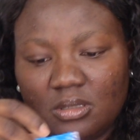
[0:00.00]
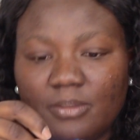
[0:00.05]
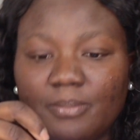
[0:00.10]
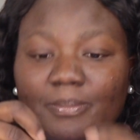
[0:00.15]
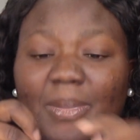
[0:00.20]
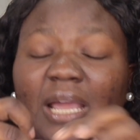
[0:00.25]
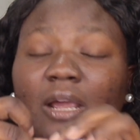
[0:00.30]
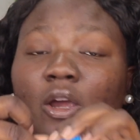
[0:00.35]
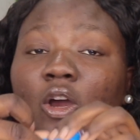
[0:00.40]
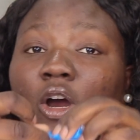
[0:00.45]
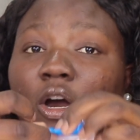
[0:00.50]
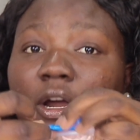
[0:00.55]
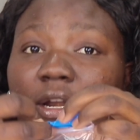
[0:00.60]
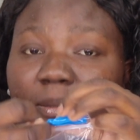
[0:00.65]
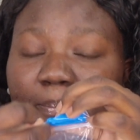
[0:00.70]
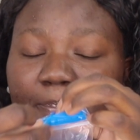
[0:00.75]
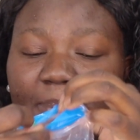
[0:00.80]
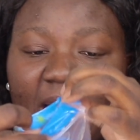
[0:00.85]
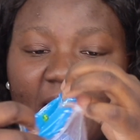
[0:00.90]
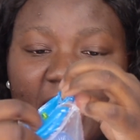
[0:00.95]
my
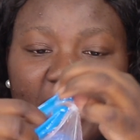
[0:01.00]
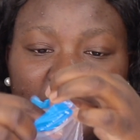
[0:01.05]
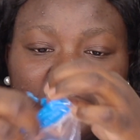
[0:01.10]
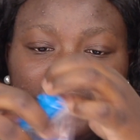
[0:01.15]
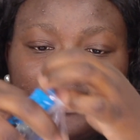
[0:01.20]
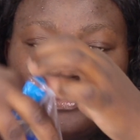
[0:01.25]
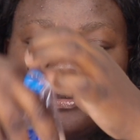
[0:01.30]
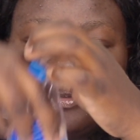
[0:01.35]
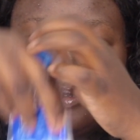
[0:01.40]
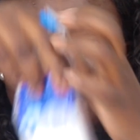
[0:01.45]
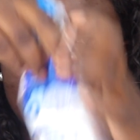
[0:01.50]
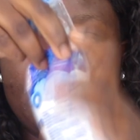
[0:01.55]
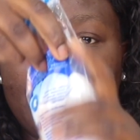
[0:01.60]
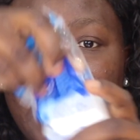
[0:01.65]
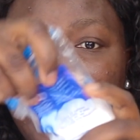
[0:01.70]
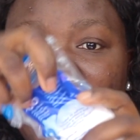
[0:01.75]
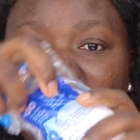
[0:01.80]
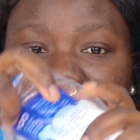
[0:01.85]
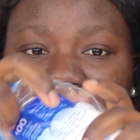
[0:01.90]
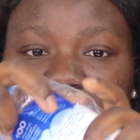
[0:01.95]
cotton pads. The
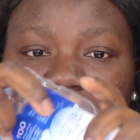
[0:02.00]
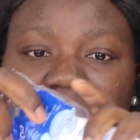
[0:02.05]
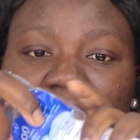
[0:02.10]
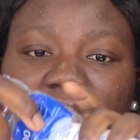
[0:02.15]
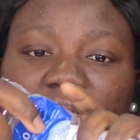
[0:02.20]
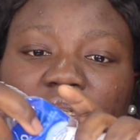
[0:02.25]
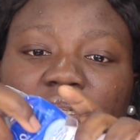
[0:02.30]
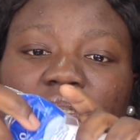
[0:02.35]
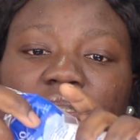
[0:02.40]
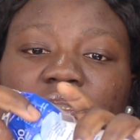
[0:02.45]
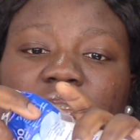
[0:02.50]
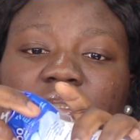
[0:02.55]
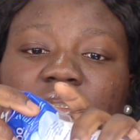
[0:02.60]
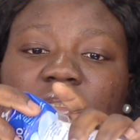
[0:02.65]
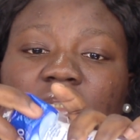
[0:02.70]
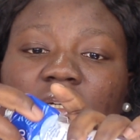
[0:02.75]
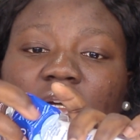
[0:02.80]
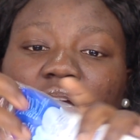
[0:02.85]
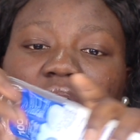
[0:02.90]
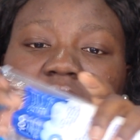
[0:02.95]
pad is
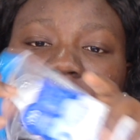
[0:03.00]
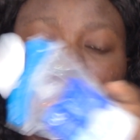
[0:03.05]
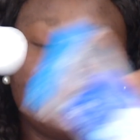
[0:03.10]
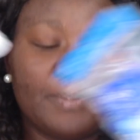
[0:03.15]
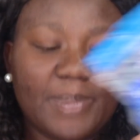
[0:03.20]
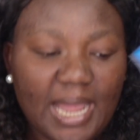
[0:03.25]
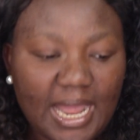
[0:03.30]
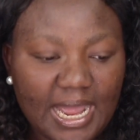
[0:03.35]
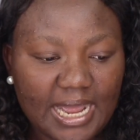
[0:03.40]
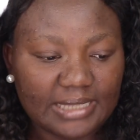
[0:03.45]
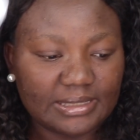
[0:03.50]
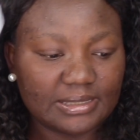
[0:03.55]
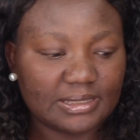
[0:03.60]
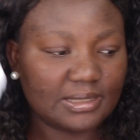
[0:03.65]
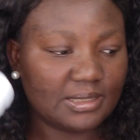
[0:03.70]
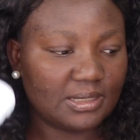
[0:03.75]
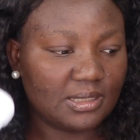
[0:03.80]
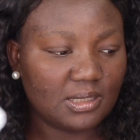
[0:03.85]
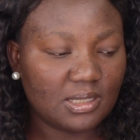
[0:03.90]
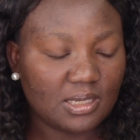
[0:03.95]
the cotton pad.
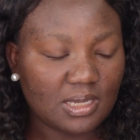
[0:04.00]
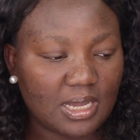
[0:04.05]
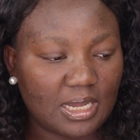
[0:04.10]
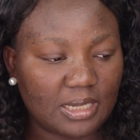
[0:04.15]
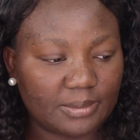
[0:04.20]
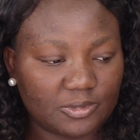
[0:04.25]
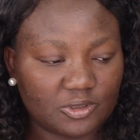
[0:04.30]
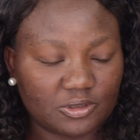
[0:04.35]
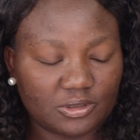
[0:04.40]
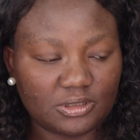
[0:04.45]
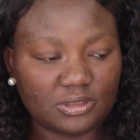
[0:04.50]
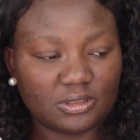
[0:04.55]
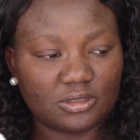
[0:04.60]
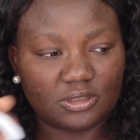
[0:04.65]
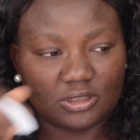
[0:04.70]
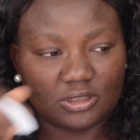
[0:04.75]
I'm going to